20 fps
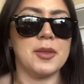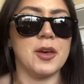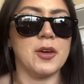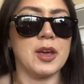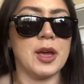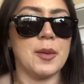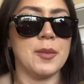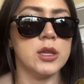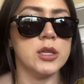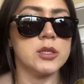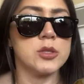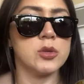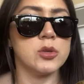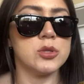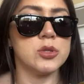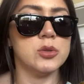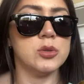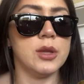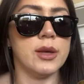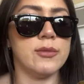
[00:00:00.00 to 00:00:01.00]
Okay, let's go
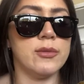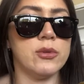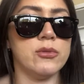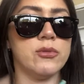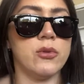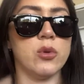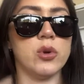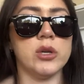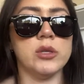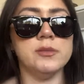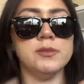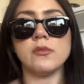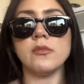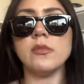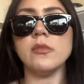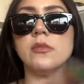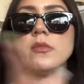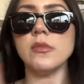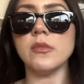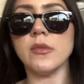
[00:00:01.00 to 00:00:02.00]
to level 4.
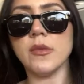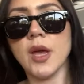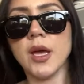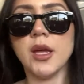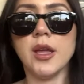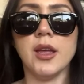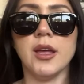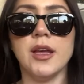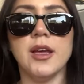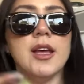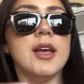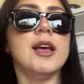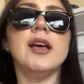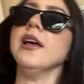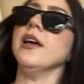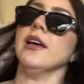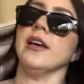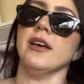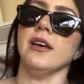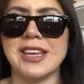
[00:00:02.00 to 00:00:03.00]

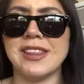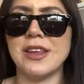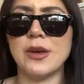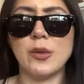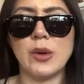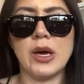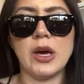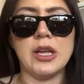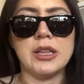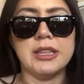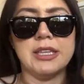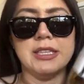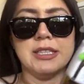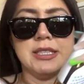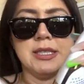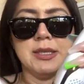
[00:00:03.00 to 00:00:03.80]
I think we got this.